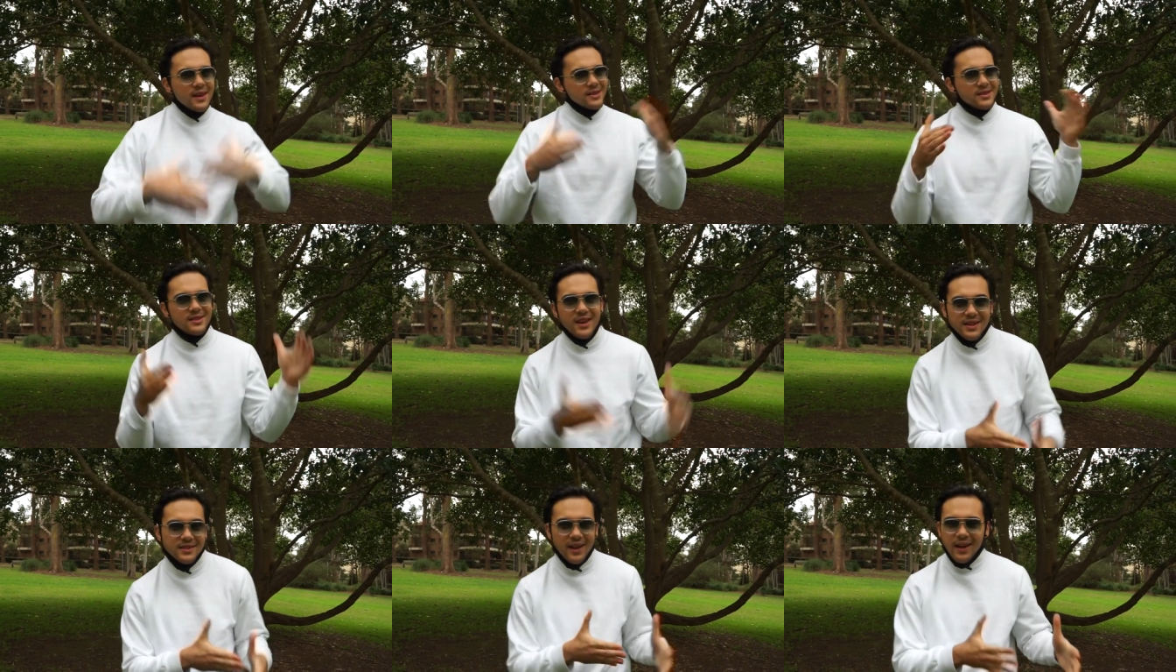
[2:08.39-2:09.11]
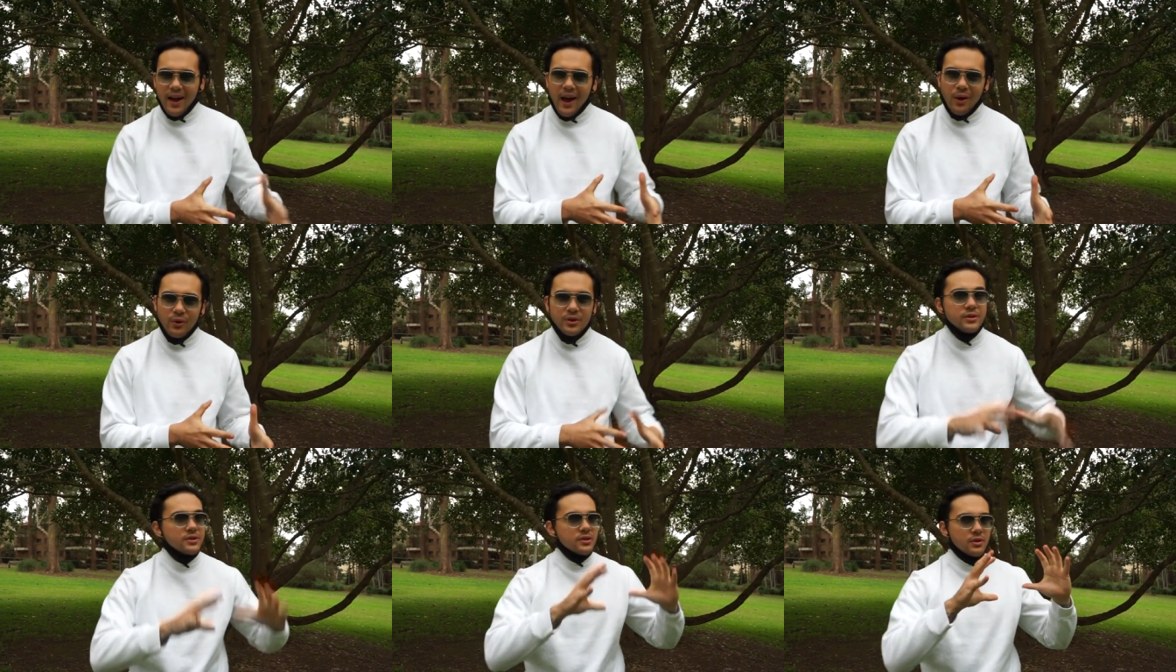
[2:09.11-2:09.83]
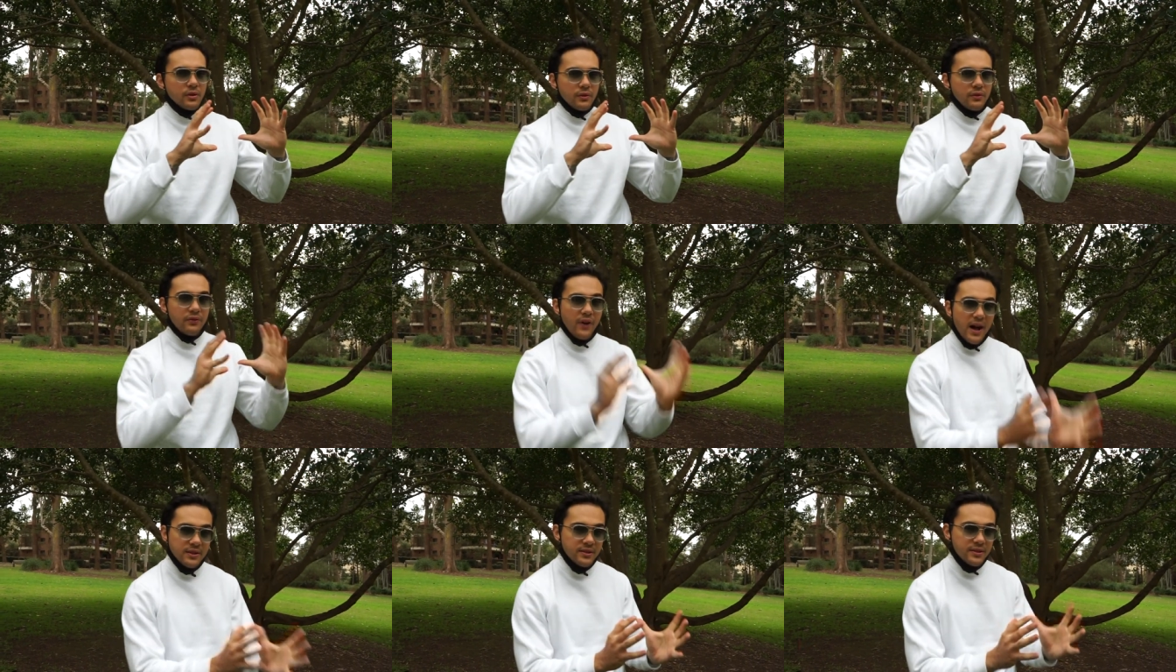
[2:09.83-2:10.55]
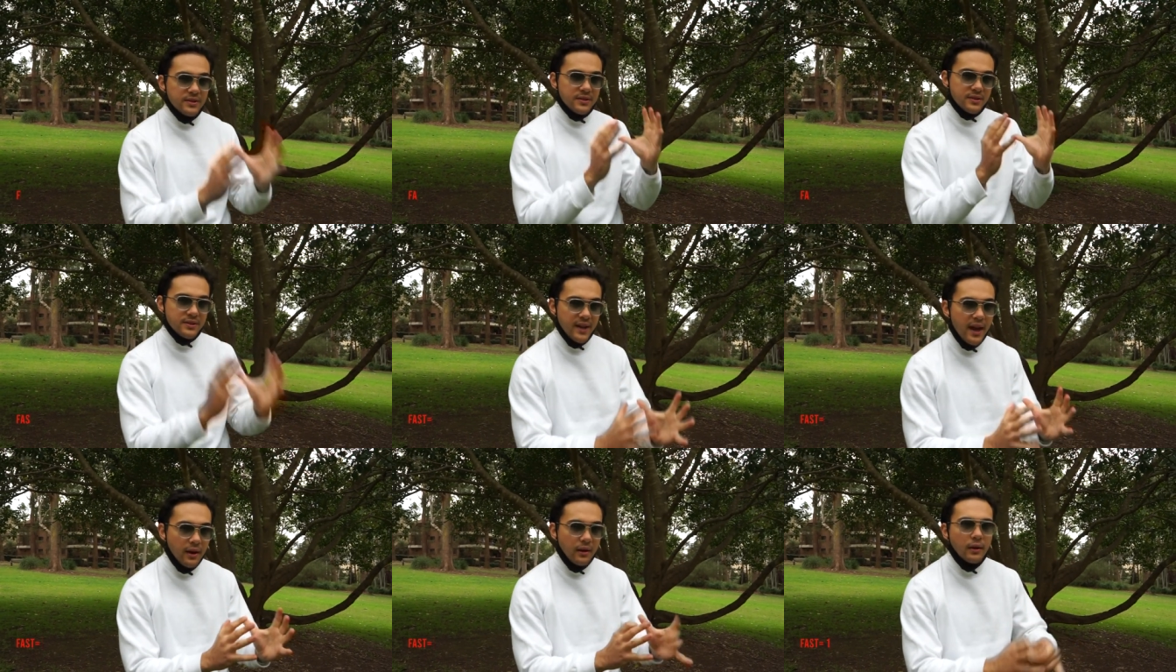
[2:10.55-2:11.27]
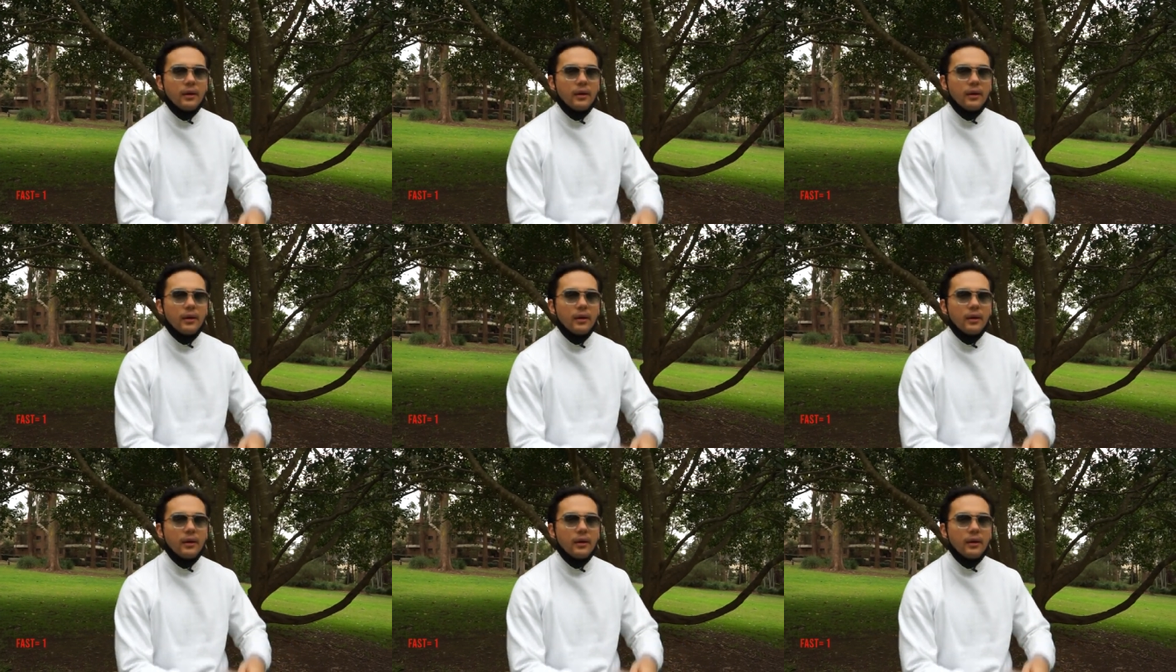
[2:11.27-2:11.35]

sixteen hours fasted state,